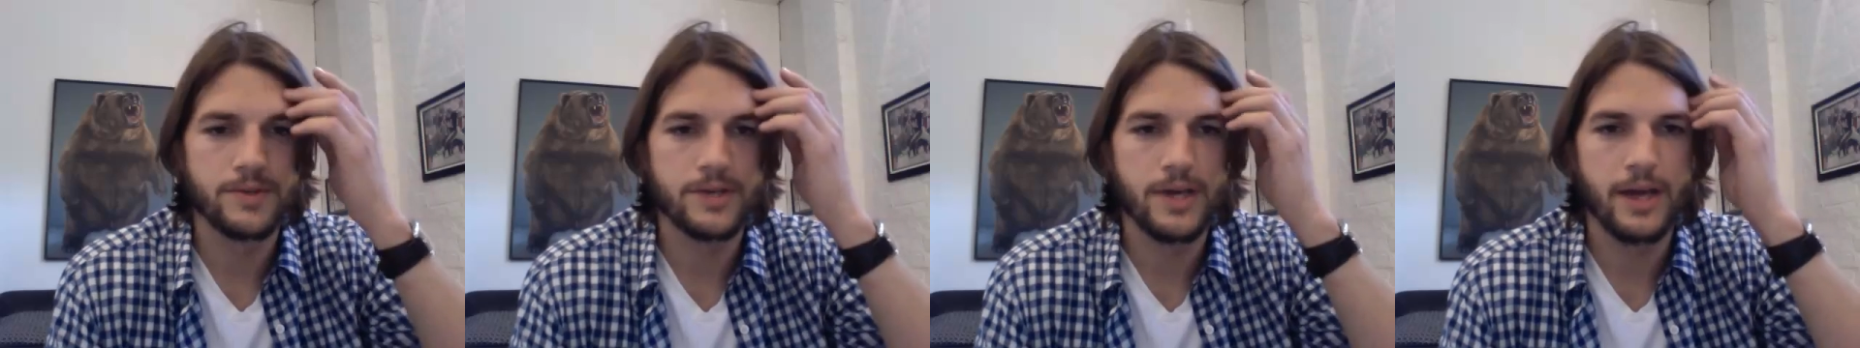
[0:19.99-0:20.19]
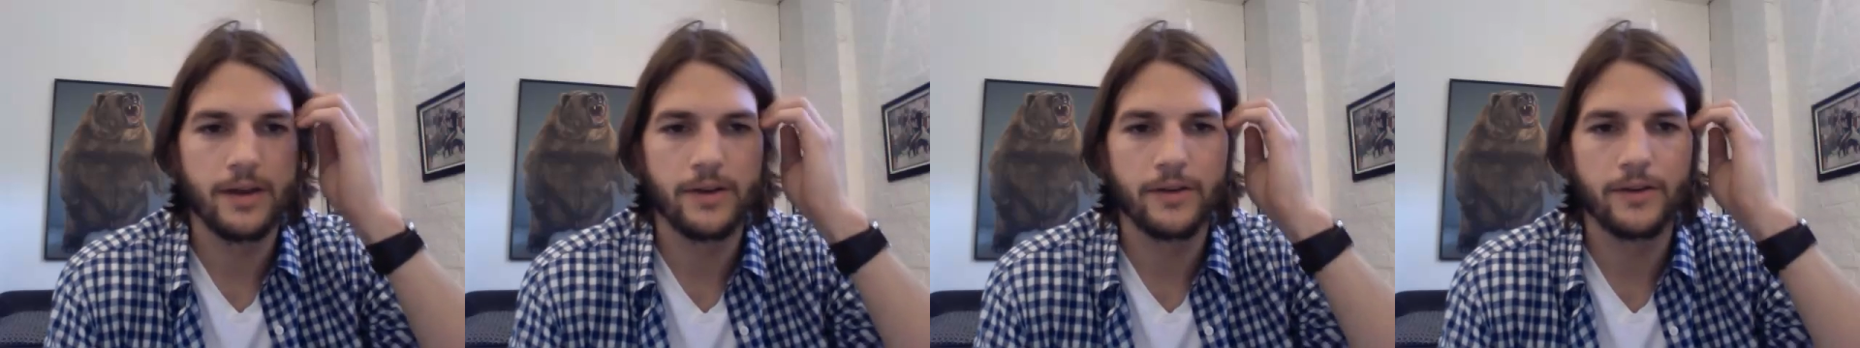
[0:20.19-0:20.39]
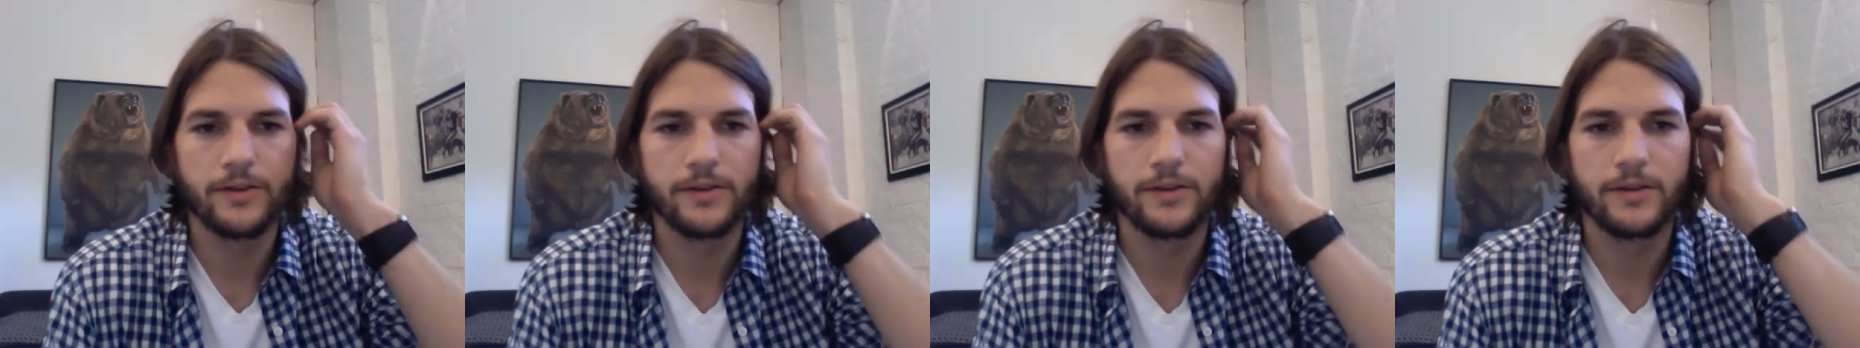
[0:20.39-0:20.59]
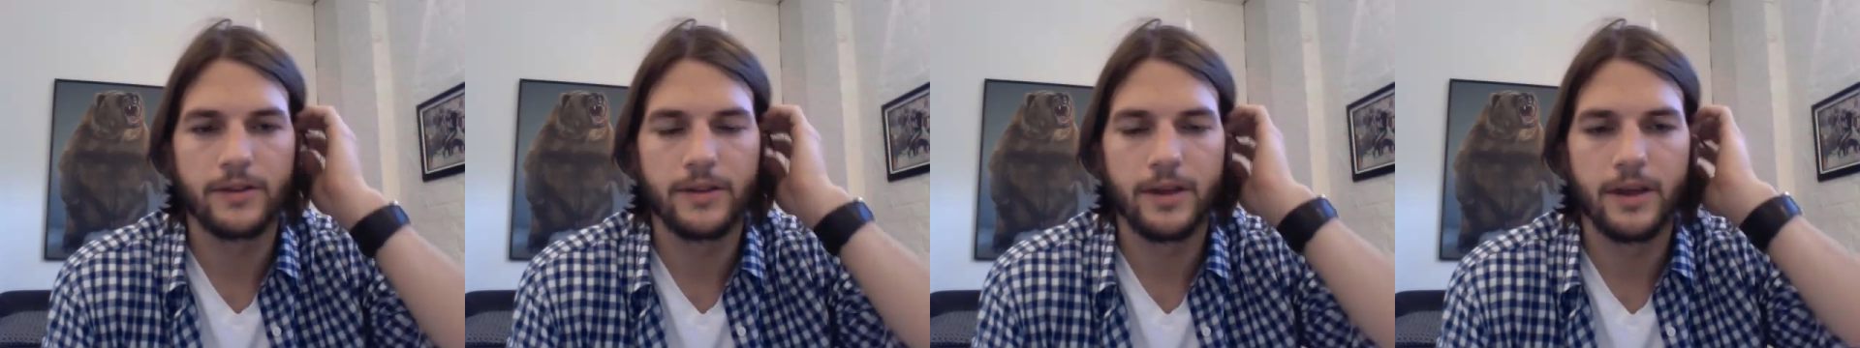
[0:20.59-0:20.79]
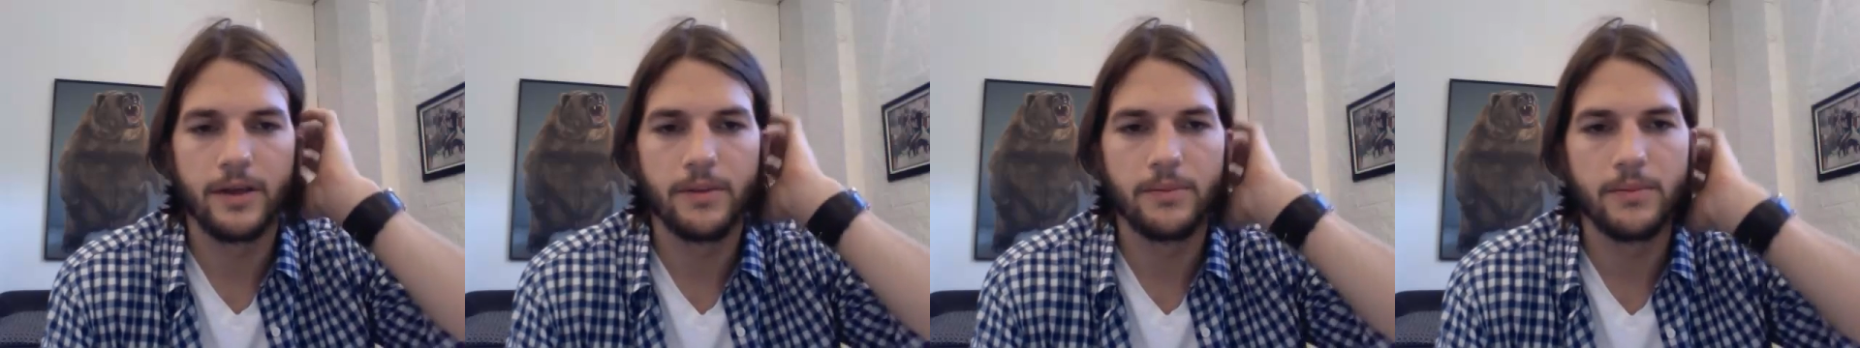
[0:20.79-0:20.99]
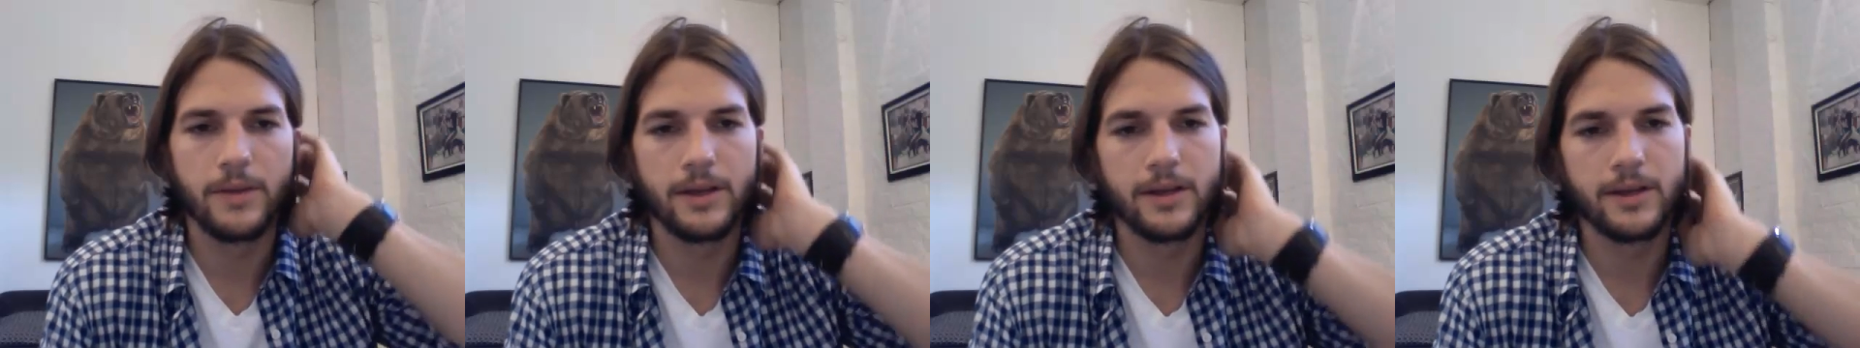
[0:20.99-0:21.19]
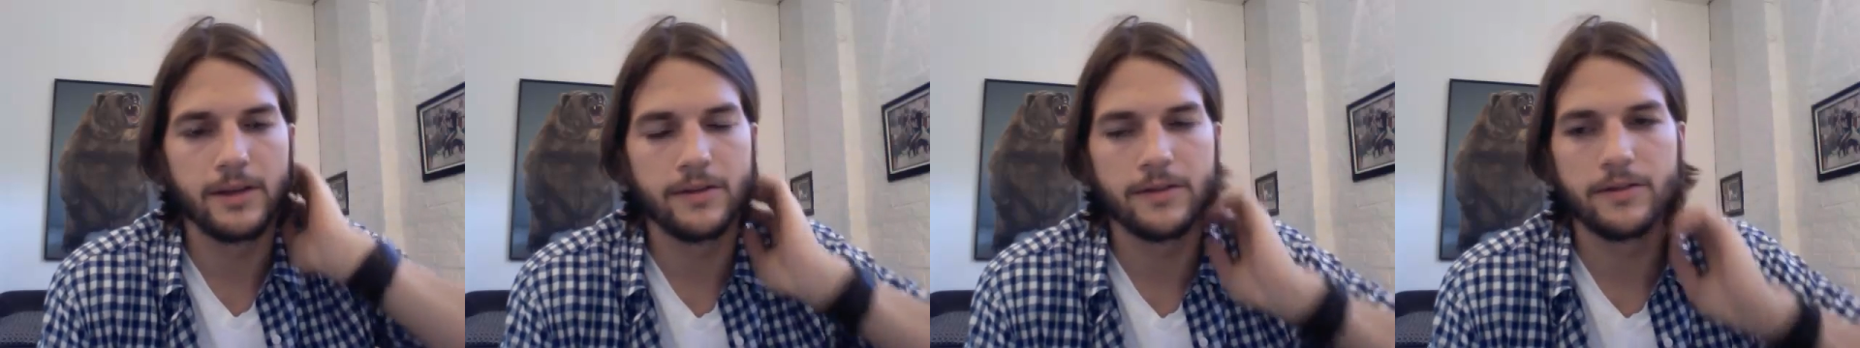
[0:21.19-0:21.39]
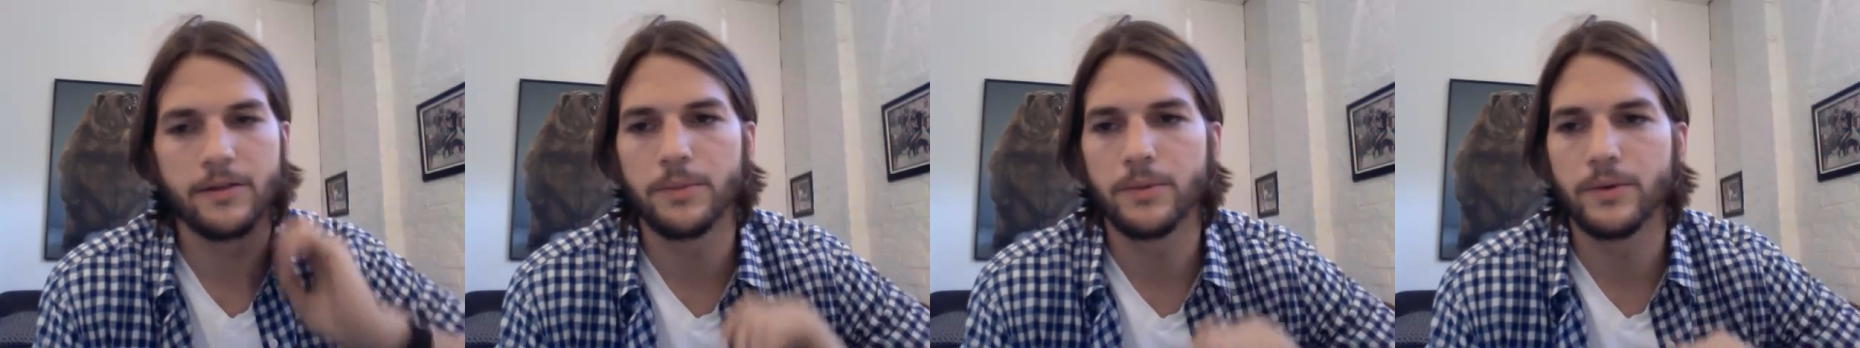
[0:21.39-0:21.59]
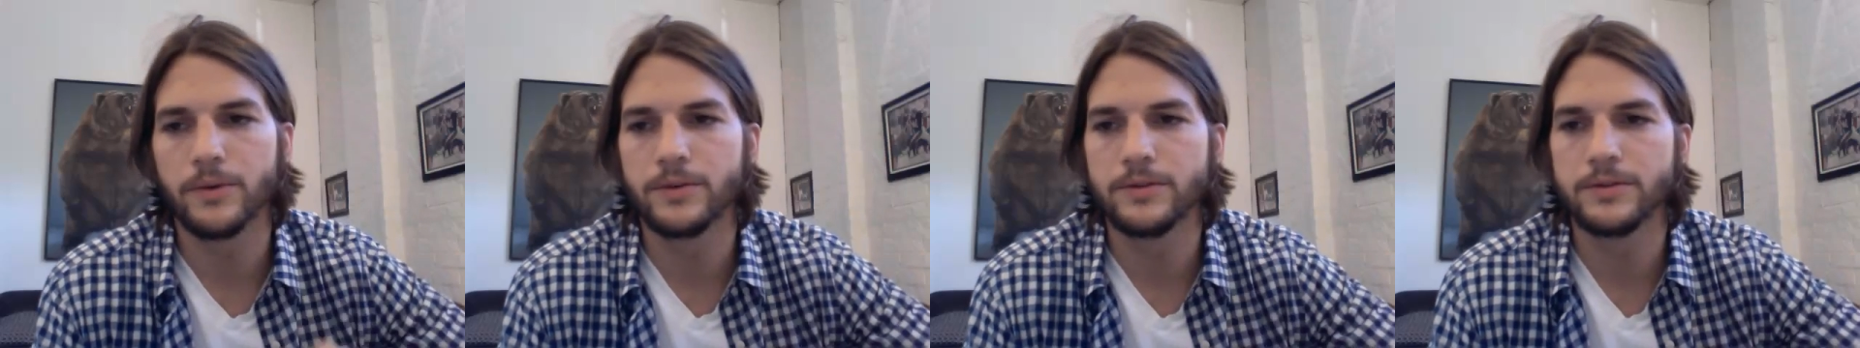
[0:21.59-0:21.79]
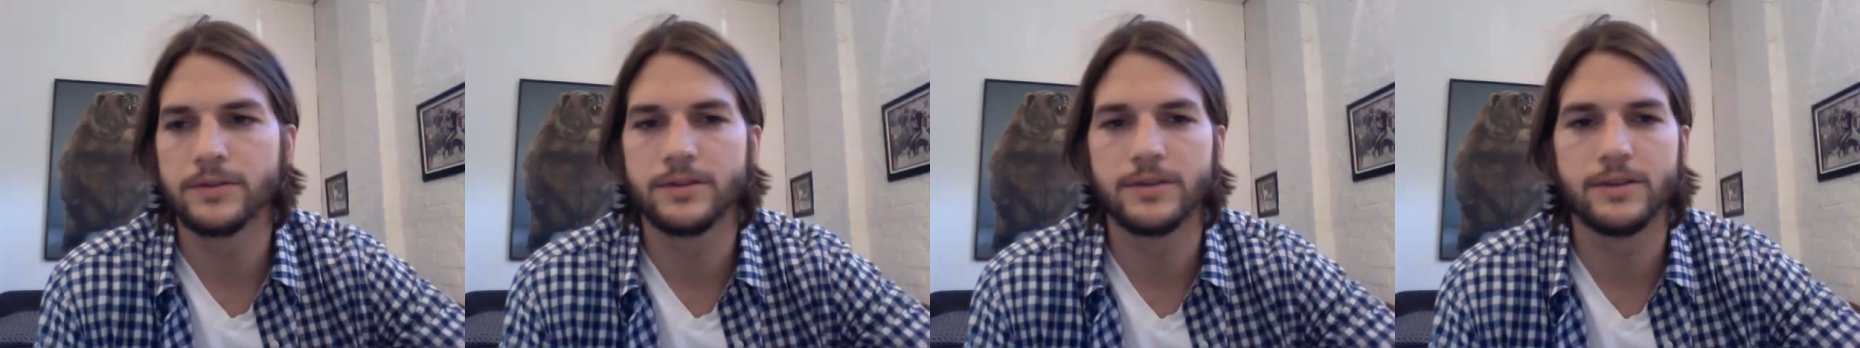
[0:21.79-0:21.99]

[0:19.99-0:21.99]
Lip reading: channels that make it simple